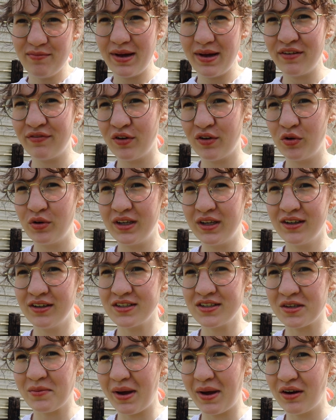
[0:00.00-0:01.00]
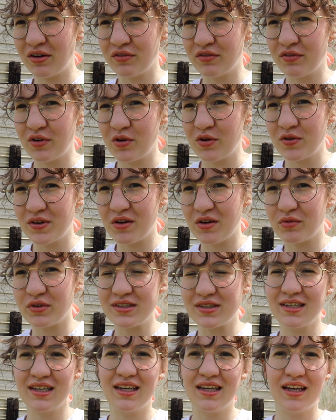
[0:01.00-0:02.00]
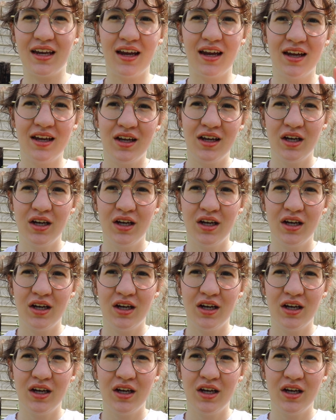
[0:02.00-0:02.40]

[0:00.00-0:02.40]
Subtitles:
my phone here as the microphone, and we'll see